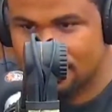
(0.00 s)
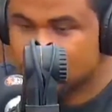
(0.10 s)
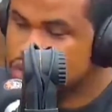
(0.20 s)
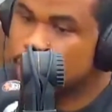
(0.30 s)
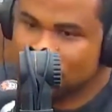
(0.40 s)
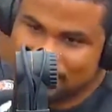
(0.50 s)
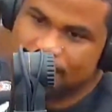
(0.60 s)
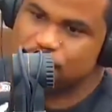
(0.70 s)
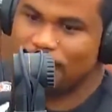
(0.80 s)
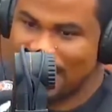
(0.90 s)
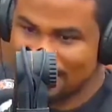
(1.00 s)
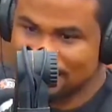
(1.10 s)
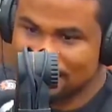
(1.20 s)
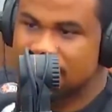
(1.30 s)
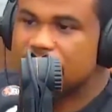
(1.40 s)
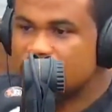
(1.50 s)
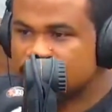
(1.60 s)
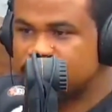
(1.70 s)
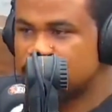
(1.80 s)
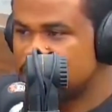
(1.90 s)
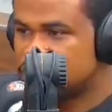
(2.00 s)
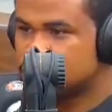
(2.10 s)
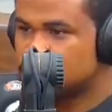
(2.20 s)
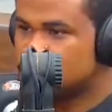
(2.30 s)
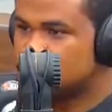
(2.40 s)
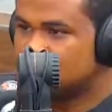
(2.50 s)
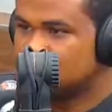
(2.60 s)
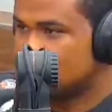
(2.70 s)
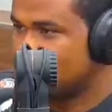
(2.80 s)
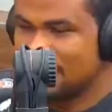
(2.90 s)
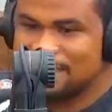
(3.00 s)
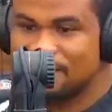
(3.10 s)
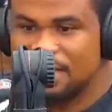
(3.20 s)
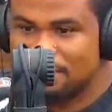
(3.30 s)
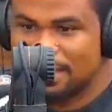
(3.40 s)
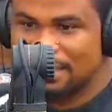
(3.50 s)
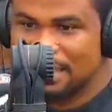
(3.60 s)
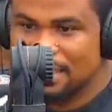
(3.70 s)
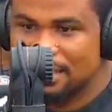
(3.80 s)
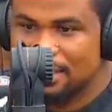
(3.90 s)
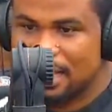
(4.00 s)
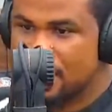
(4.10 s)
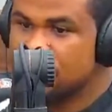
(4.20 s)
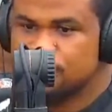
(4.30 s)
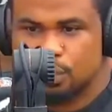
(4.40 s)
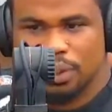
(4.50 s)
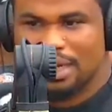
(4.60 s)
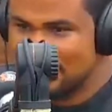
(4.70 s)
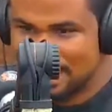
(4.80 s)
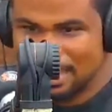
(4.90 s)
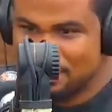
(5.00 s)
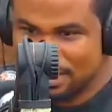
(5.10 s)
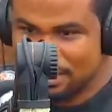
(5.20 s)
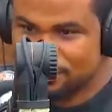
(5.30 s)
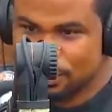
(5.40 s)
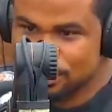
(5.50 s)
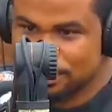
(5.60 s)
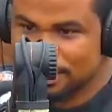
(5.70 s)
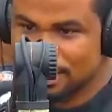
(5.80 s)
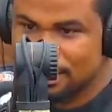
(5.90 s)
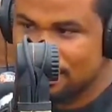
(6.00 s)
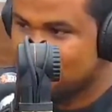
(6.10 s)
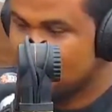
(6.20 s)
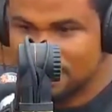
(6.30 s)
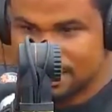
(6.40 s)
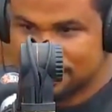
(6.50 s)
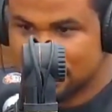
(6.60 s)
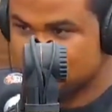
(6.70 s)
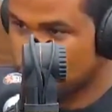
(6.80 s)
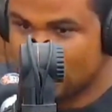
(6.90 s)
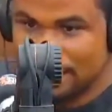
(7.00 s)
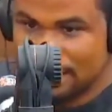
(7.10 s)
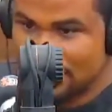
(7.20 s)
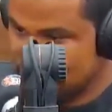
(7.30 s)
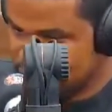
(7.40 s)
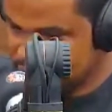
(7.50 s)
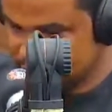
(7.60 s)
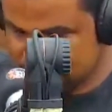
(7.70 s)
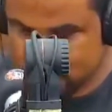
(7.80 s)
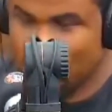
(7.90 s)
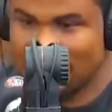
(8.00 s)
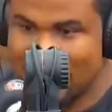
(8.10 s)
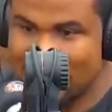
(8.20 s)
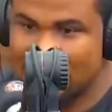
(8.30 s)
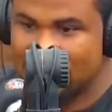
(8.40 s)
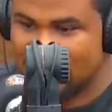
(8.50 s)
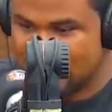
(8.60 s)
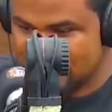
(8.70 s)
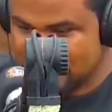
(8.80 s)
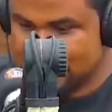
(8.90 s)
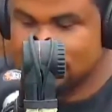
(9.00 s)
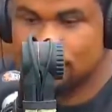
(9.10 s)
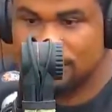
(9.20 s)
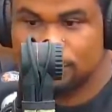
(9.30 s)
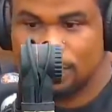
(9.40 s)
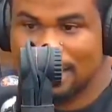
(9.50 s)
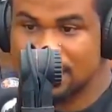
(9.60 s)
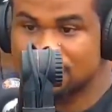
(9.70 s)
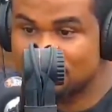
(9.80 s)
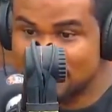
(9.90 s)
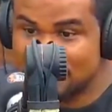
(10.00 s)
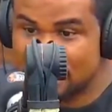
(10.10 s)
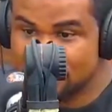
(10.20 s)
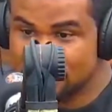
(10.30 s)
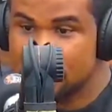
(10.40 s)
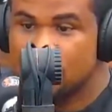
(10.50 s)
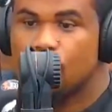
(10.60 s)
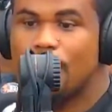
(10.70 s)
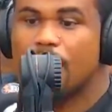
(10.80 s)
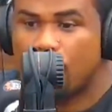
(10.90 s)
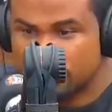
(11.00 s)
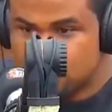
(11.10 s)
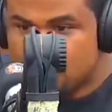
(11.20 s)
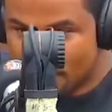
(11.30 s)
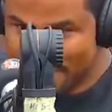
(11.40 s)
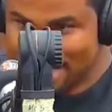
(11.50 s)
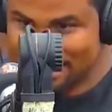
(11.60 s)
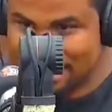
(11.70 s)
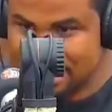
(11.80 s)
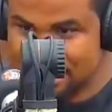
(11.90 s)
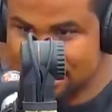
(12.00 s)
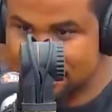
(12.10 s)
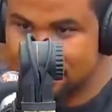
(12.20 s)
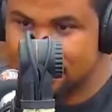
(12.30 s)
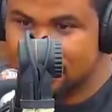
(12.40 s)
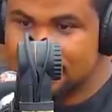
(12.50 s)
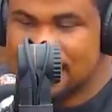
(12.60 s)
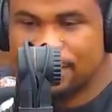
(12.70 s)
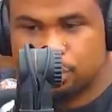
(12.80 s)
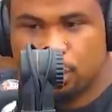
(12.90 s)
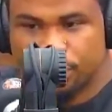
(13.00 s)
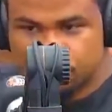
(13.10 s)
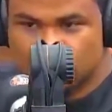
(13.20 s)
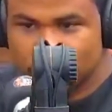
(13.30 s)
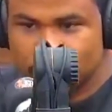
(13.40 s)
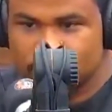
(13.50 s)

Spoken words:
So most times you buy it. If you need to, somebody is having a birthday, and you need to quickly get them a gift or something. Maybe it's a child. You walk in there and you see this toy car, and they tell you the toy car is 15,000. What do you compare it against? Is there a toy shop